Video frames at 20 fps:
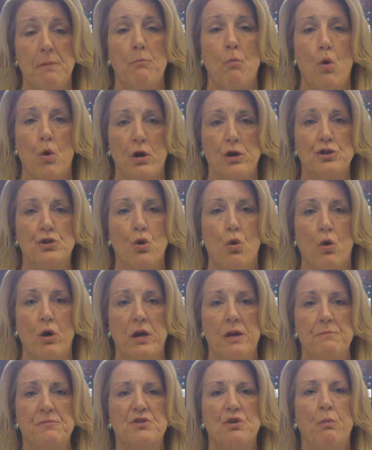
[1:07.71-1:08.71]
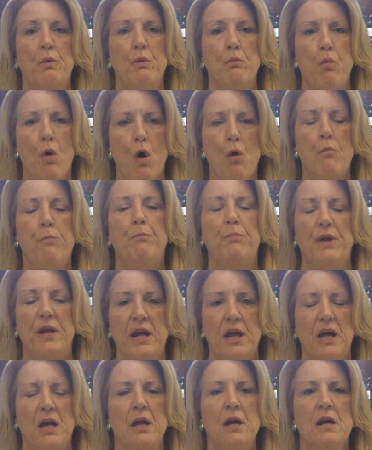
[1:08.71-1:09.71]
moratorium so we won't
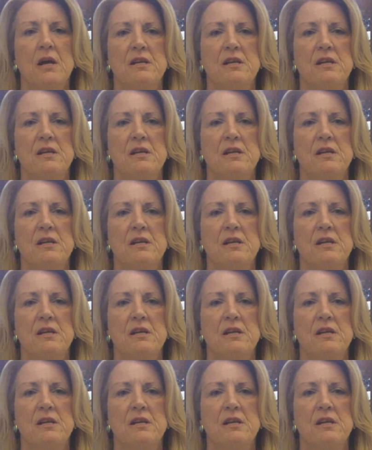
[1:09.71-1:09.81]
be